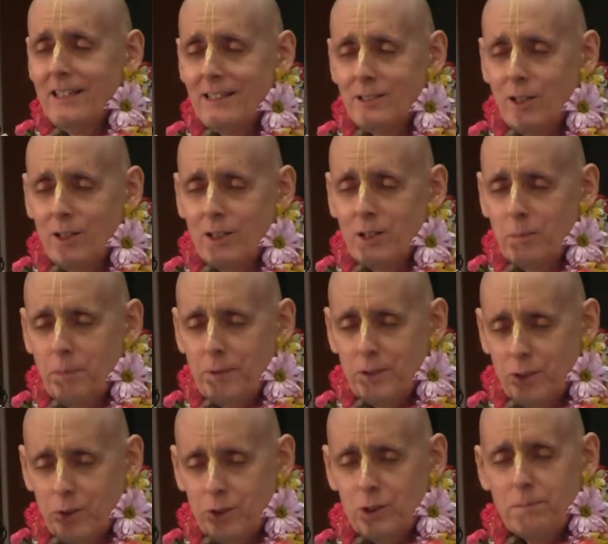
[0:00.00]
in order to
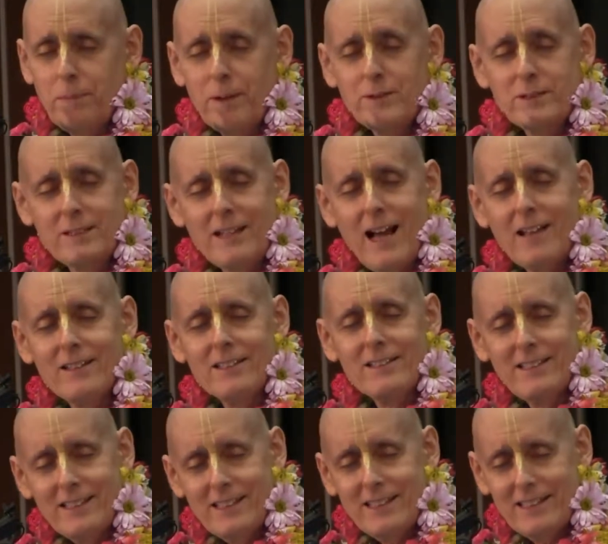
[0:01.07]
produce
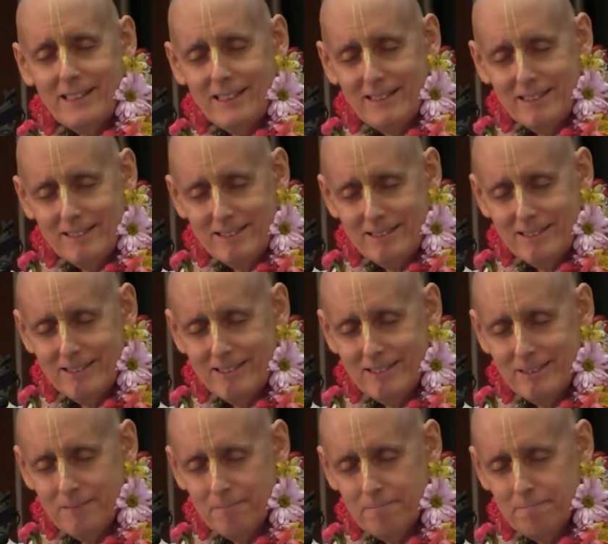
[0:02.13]

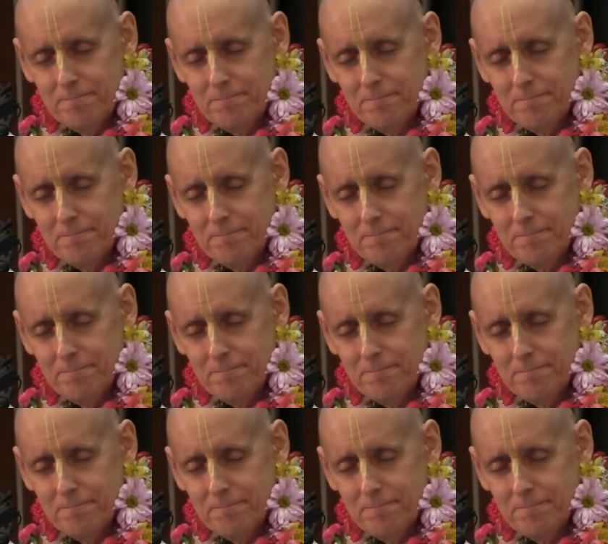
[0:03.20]
personalities.